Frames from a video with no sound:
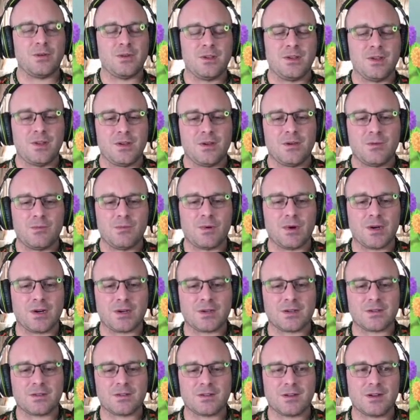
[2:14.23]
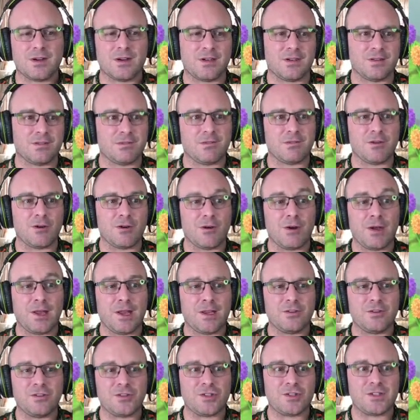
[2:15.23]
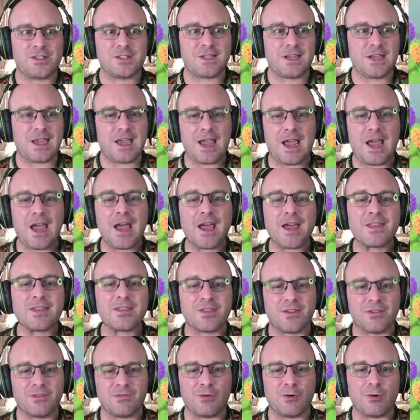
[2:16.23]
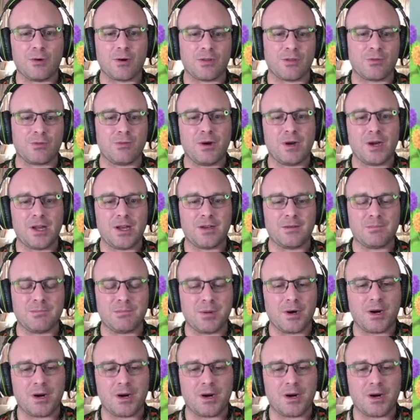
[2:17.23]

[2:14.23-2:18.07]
we're gonna go ahead and just add the fourth one. Bark.